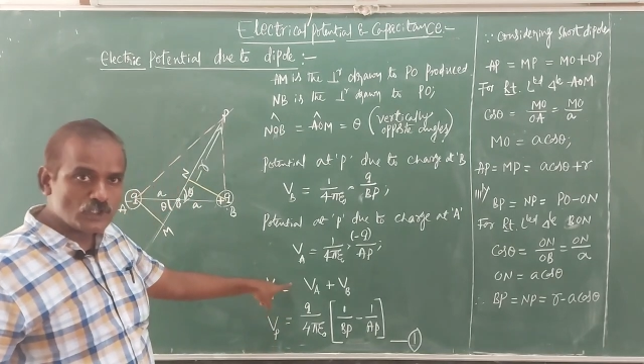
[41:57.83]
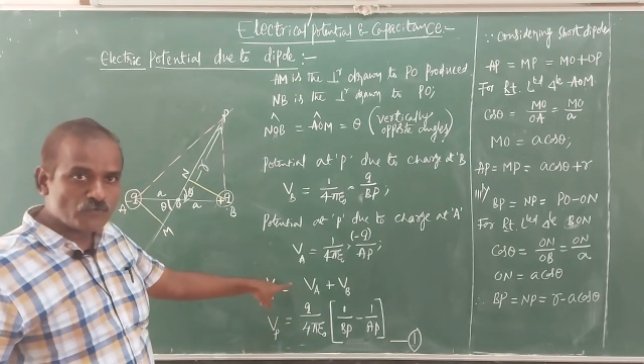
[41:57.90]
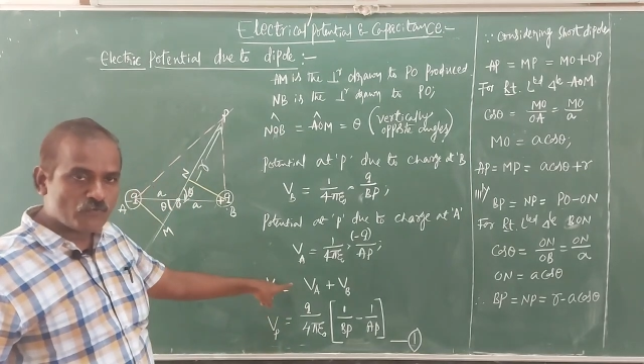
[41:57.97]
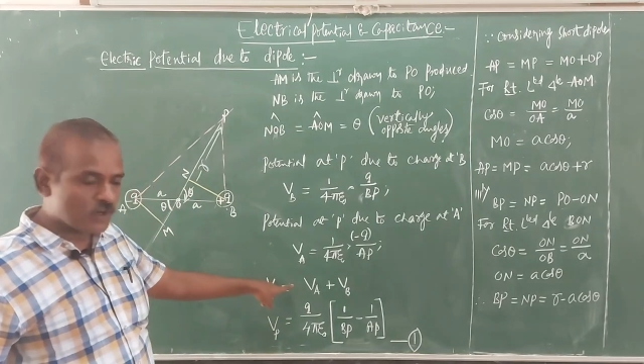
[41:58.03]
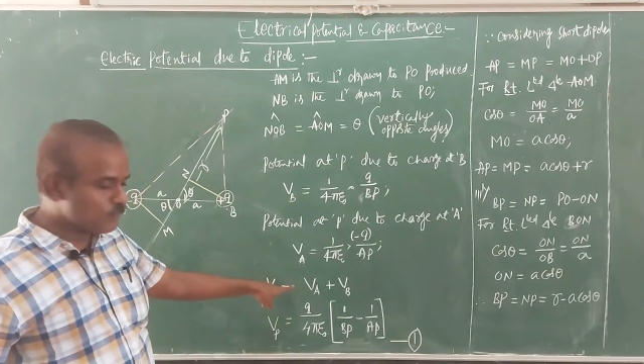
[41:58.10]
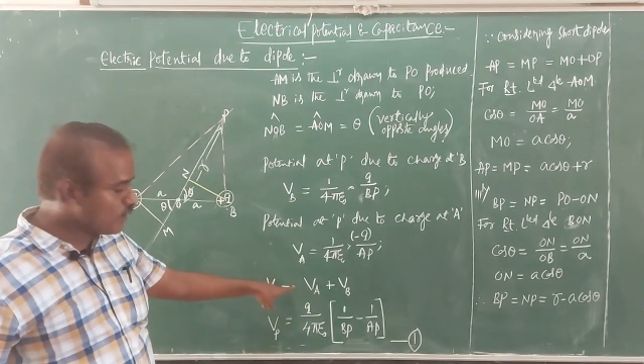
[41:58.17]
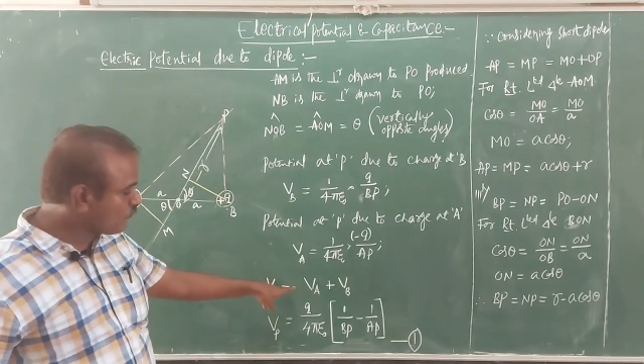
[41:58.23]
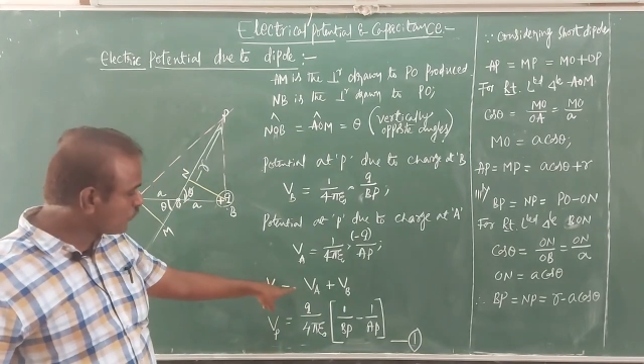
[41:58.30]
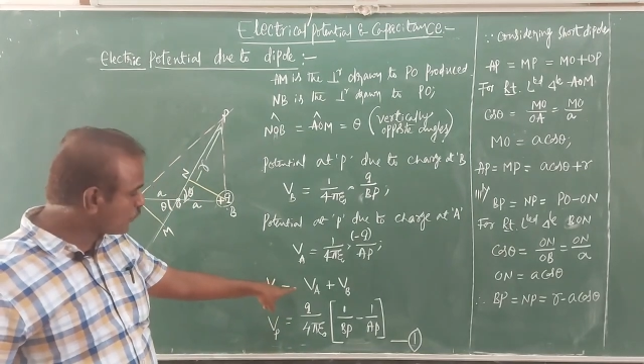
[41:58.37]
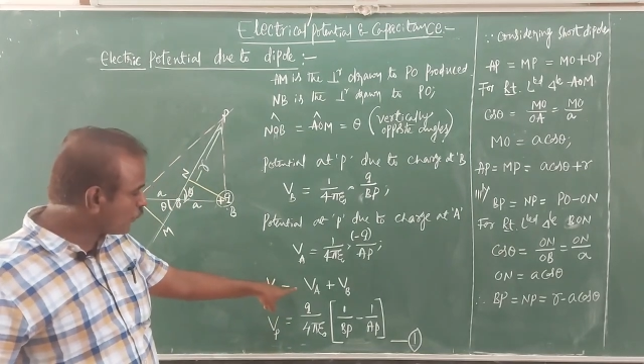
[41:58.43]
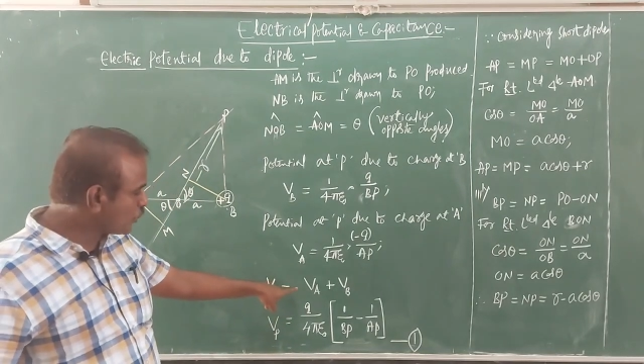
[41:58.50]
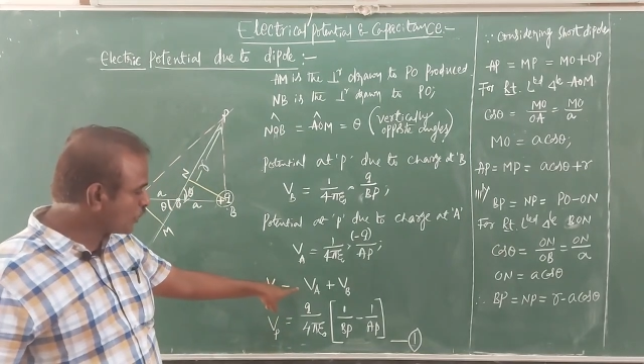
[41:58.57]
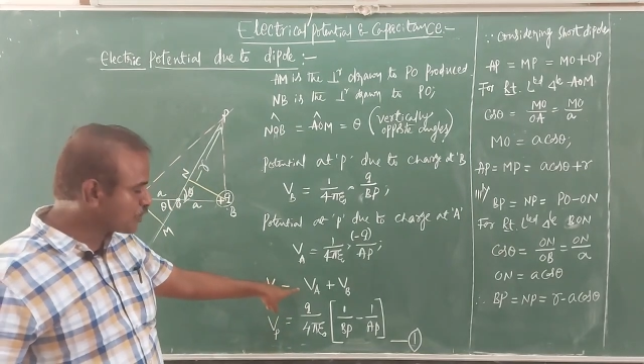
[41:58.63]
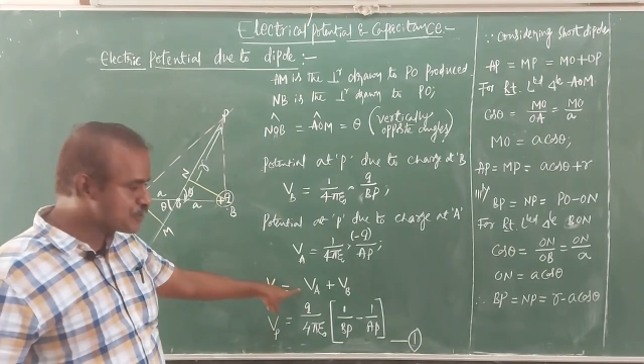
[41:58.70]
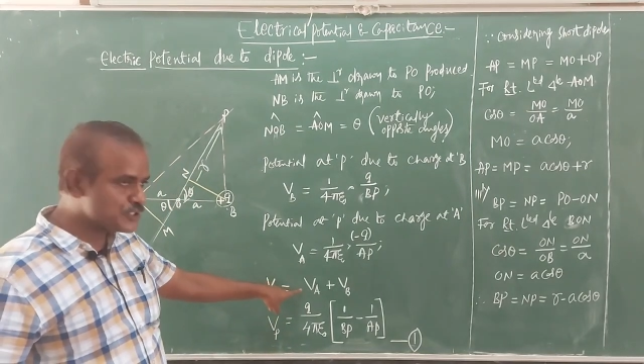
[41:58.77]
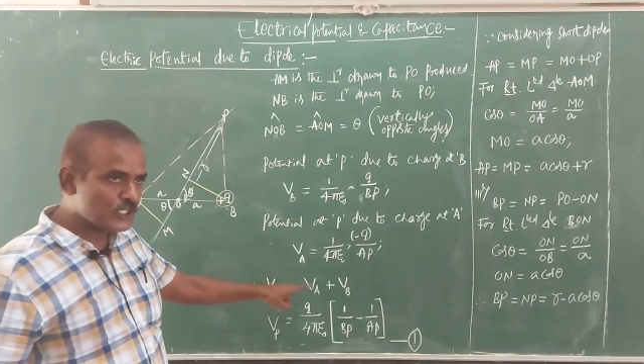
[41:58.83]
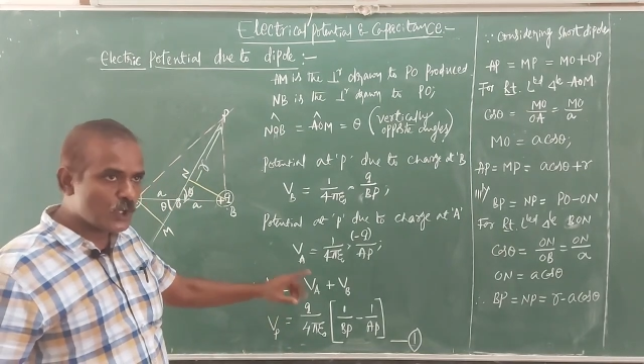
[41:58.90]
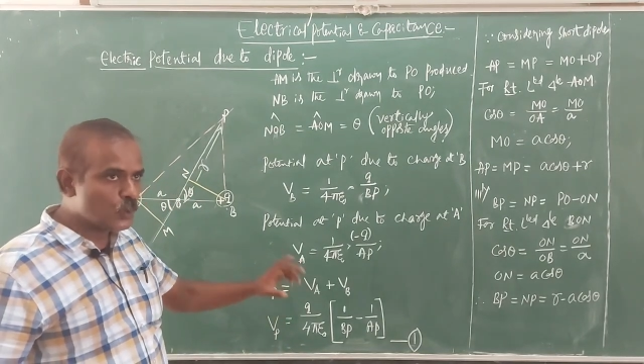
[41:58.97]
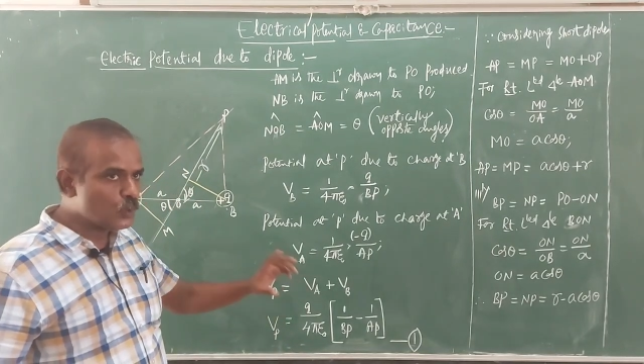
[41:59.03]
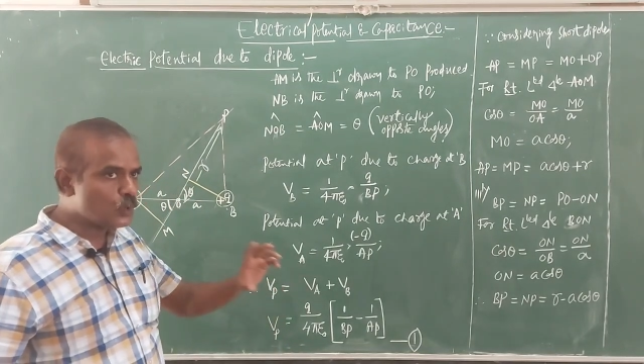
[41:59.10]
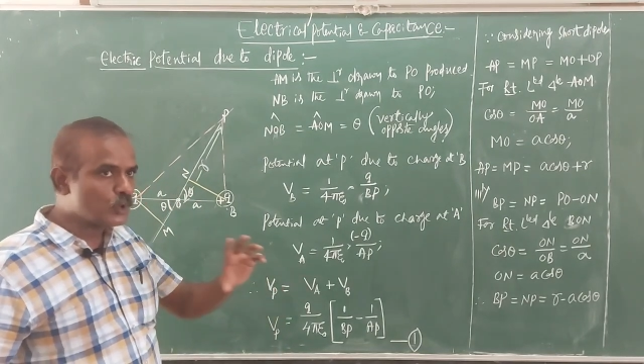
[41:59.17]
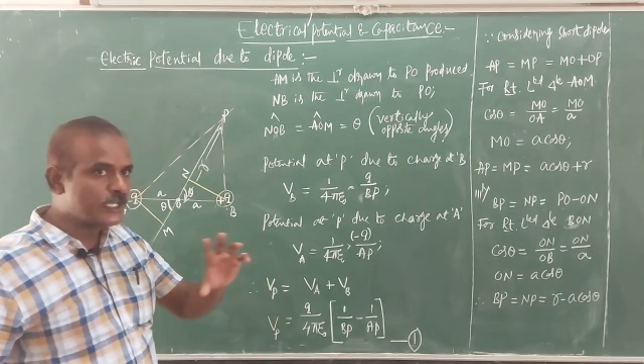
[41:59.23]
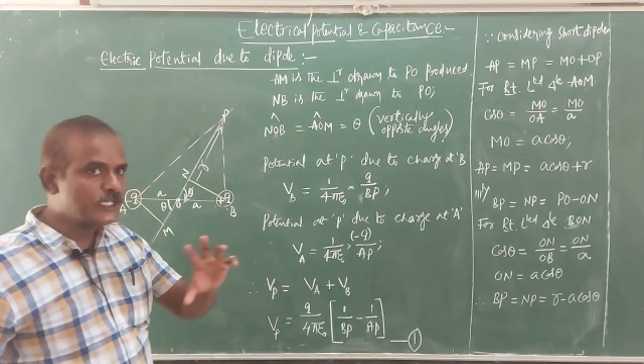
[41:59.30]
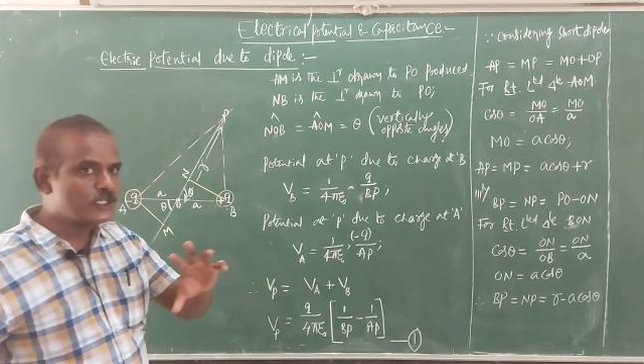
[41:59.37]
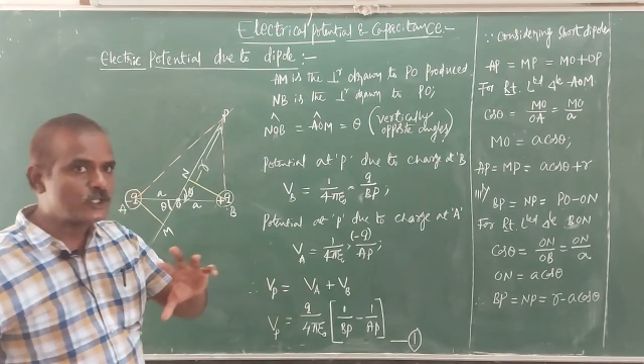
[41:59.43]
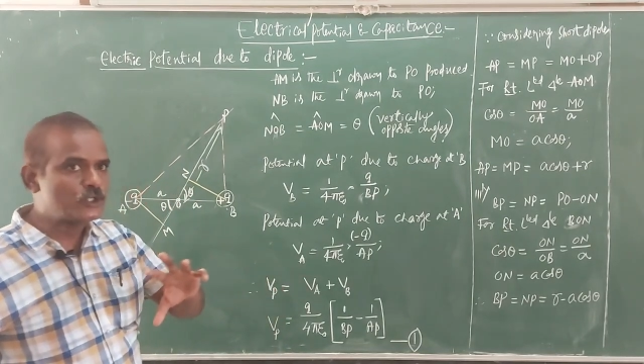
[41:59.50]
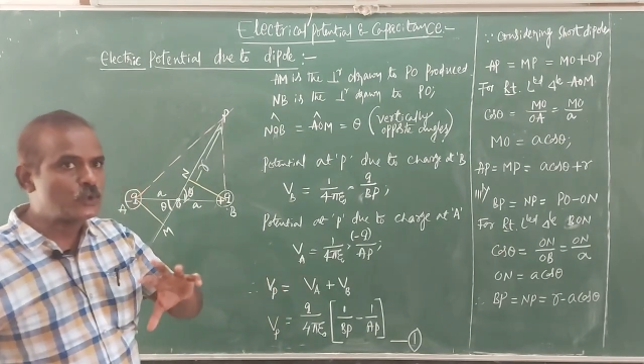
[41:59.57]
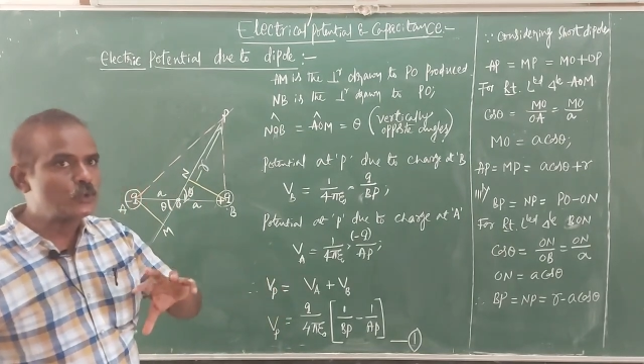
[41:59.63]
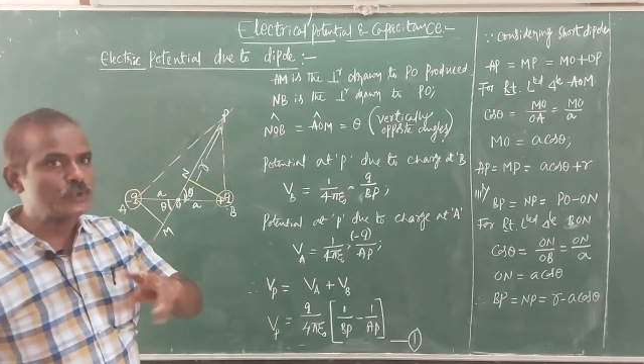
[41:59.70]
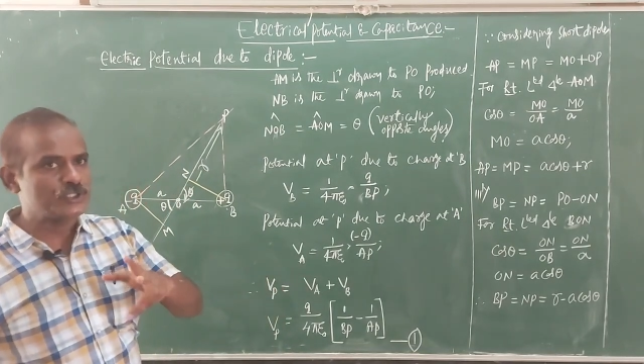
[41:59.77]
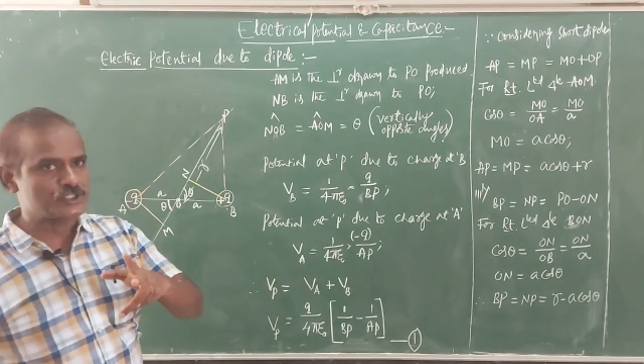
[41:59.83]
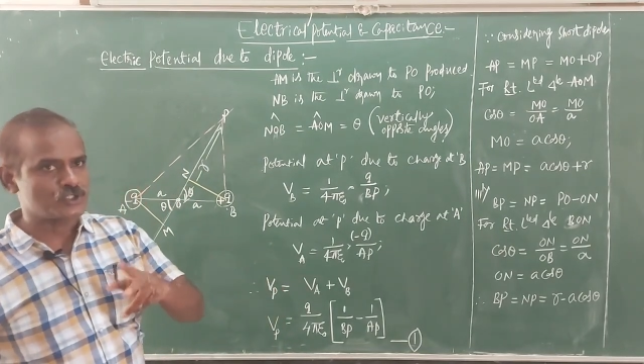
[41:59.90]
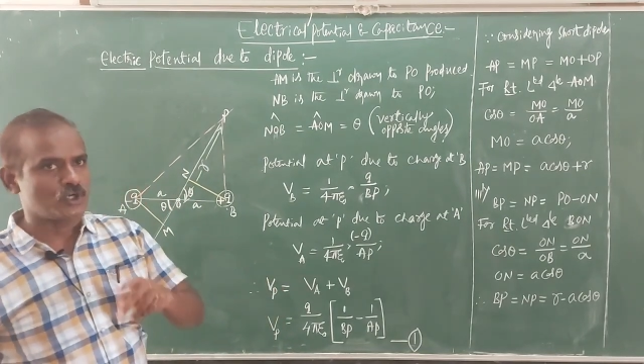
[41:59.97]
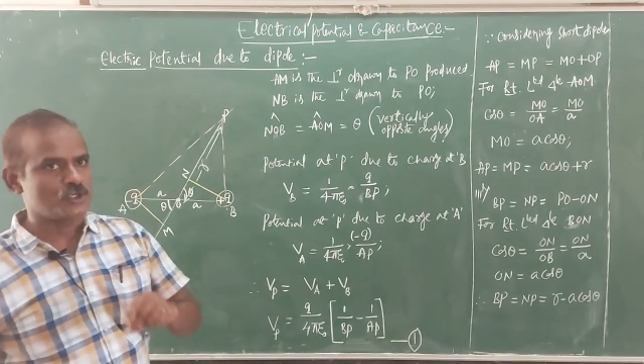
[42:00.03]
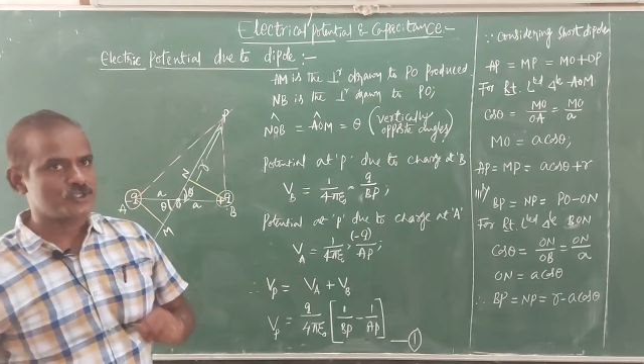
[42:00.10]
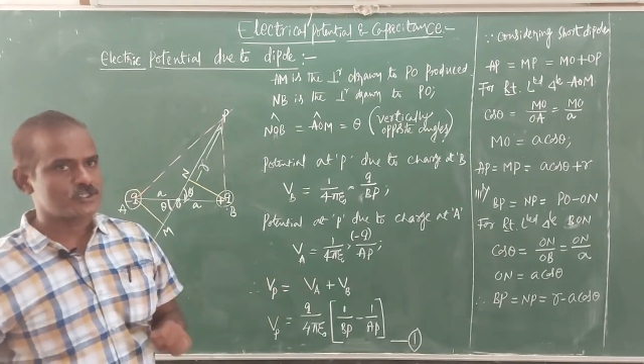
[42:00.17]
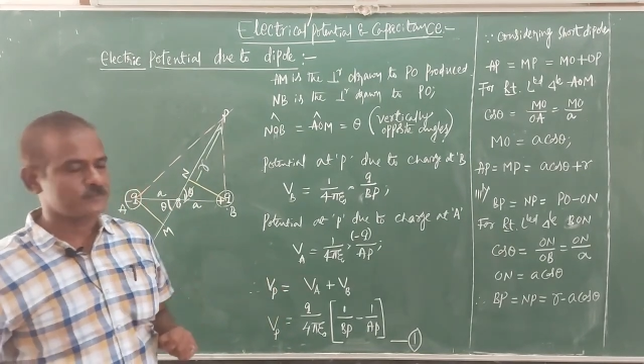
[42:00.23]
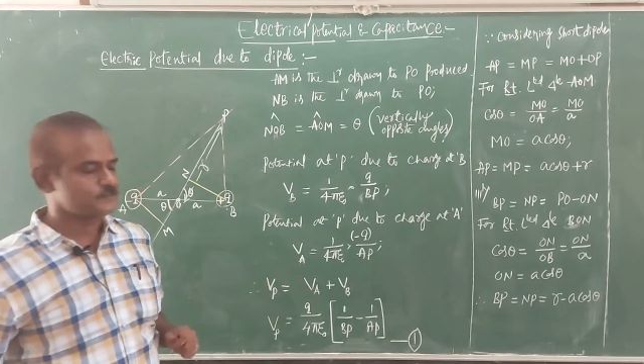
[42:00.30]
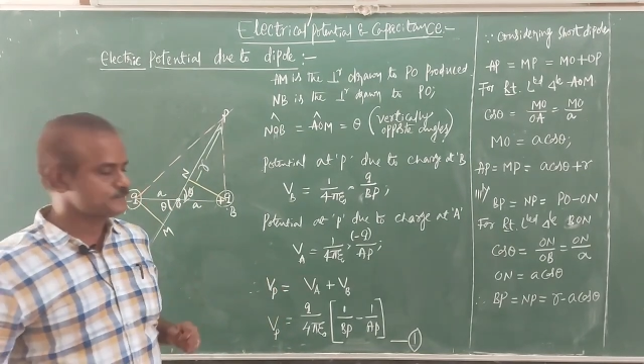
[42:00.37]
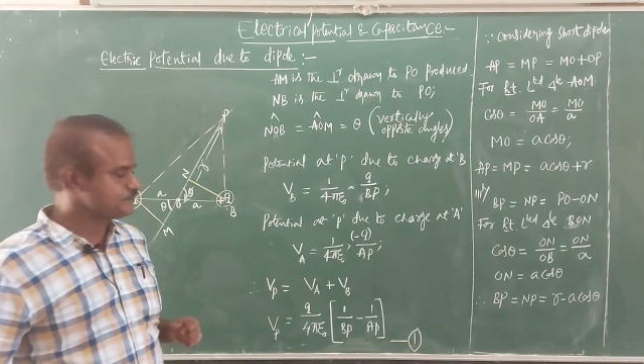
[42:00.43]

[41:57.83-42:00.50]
the formula for potential, how to write due to a charge.